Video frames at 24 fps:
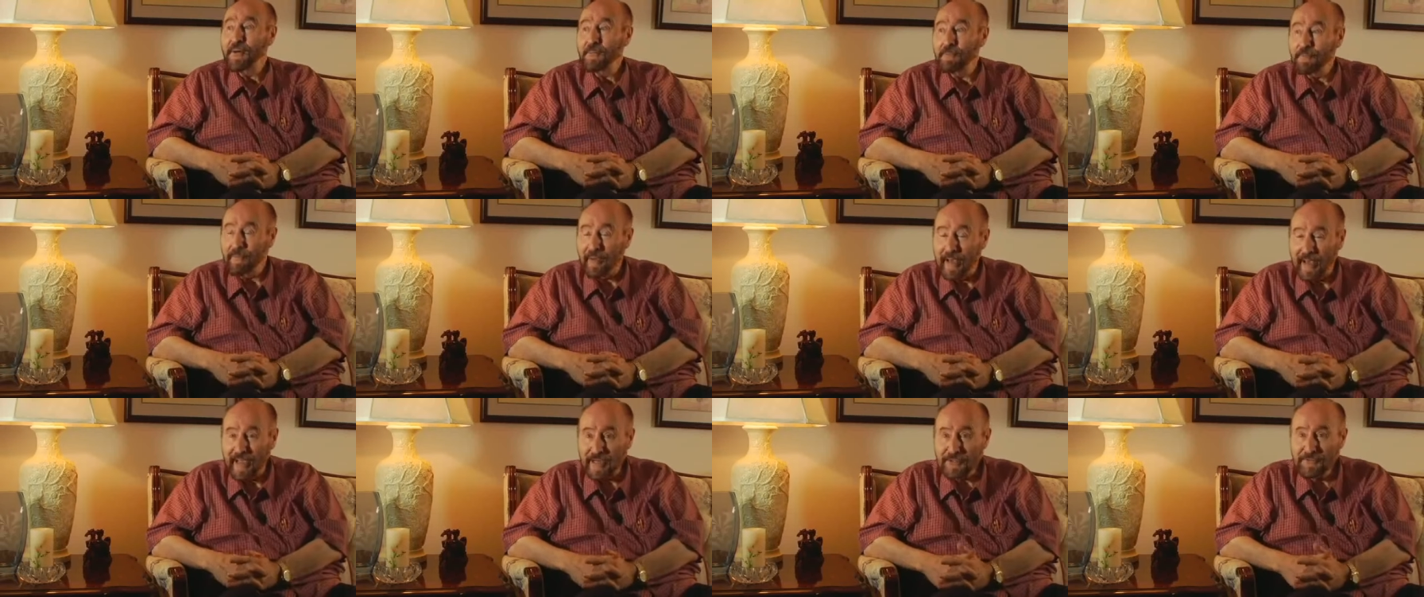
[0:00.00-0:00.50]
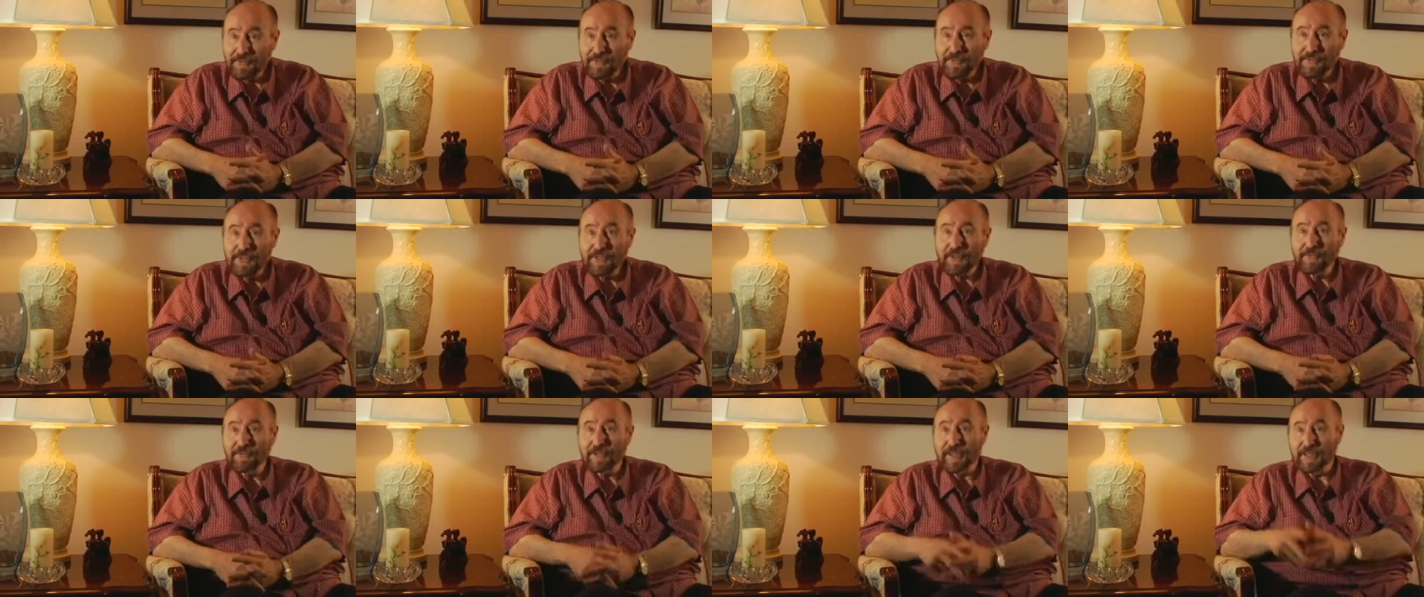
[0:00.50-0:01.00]
Maxwell's
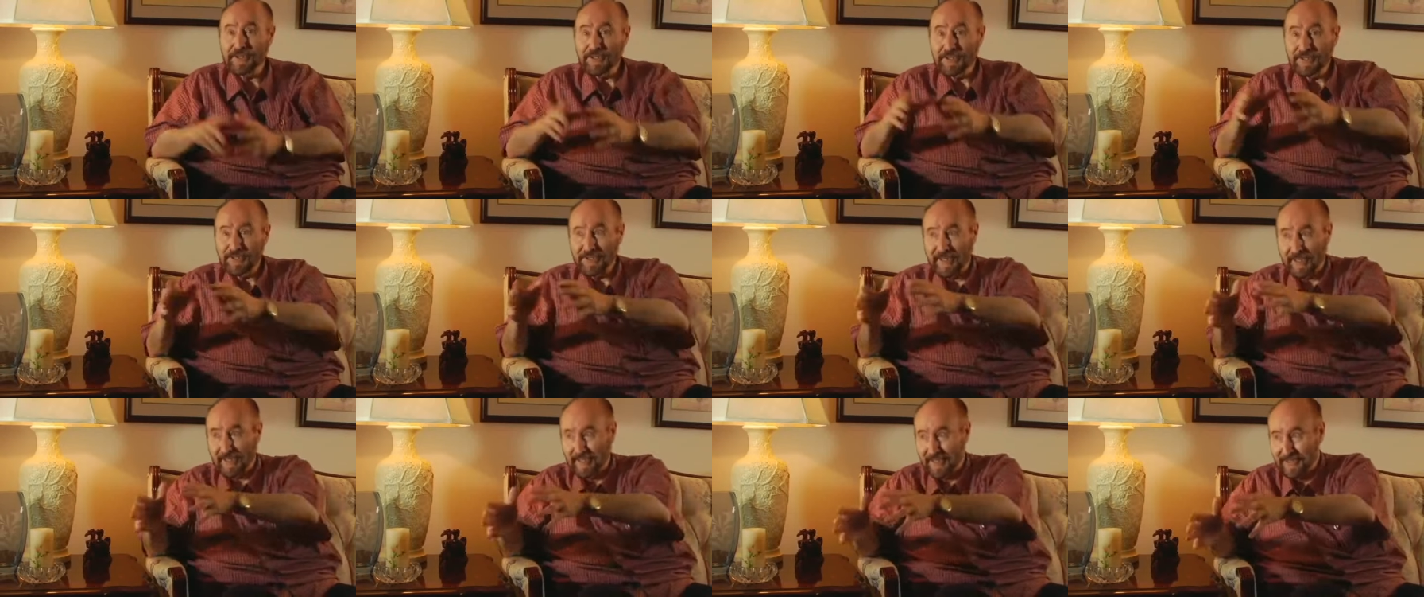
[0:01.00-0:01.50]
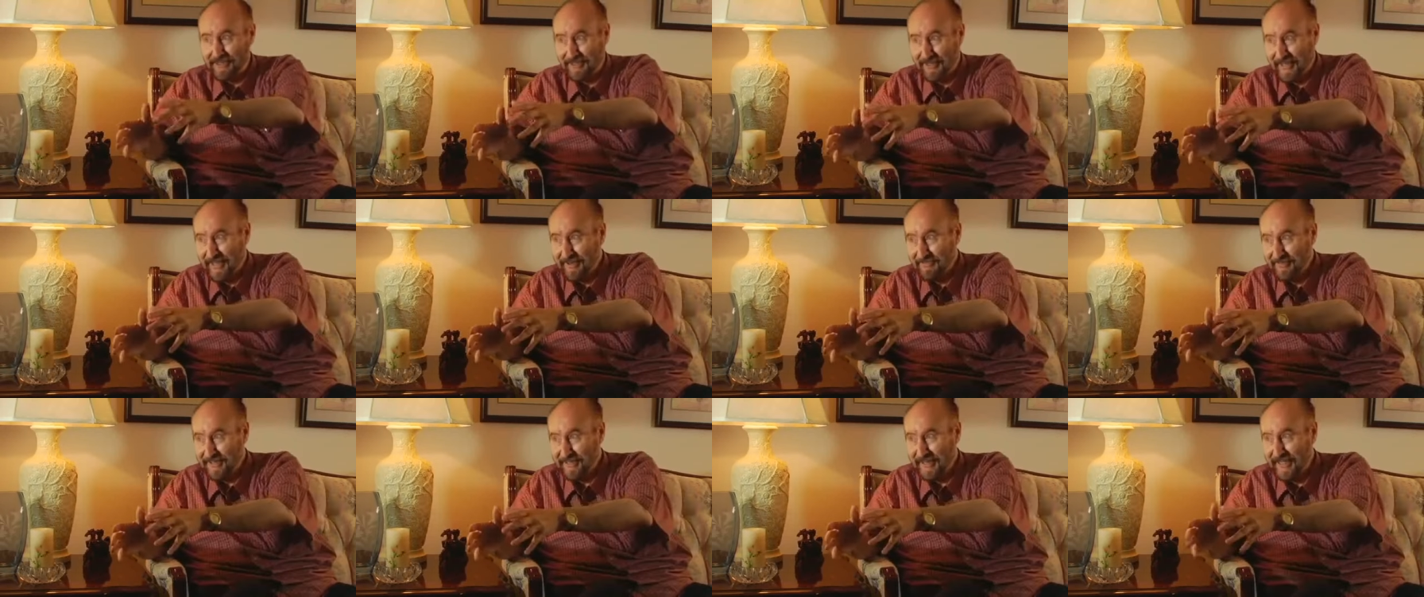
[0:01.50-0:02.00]
equations, that is, the
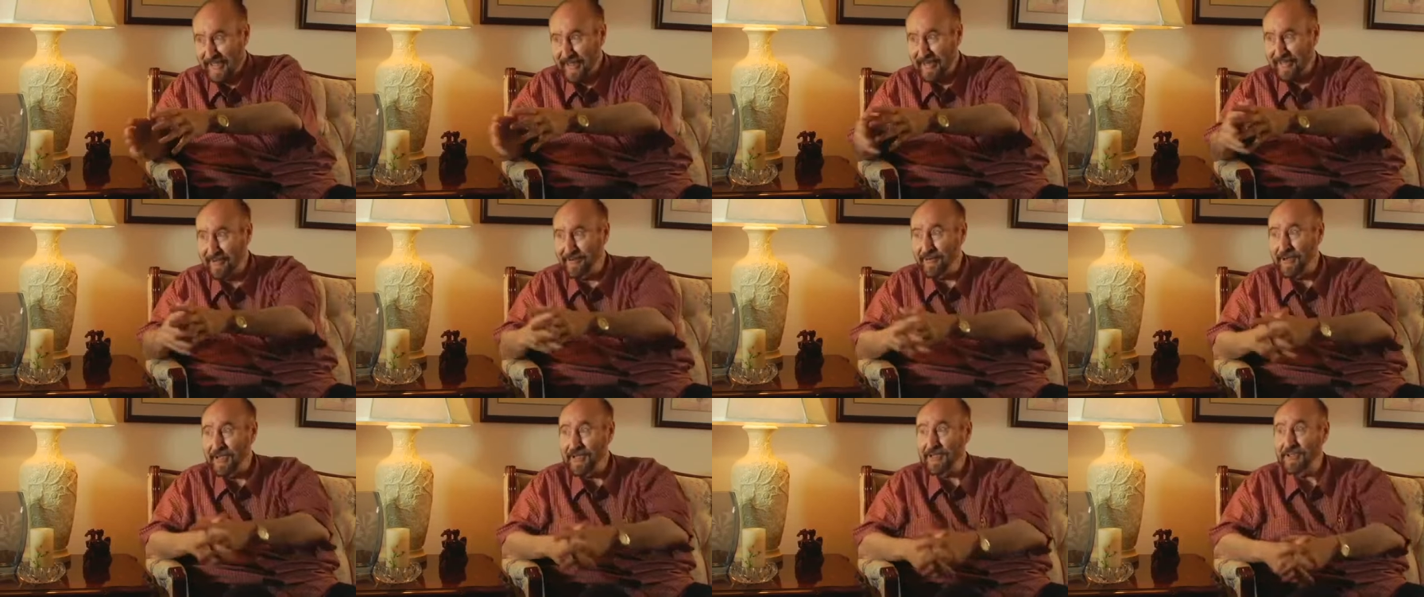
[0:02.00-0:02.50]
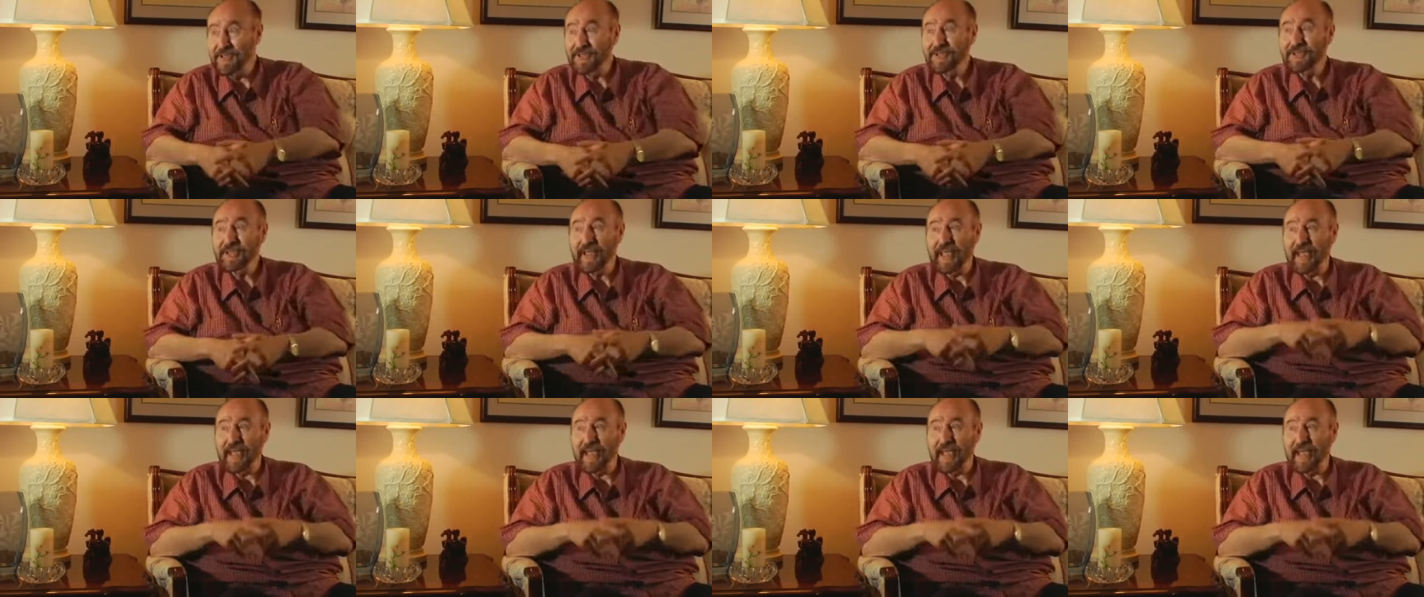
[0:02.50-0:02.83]
Heaviside equations,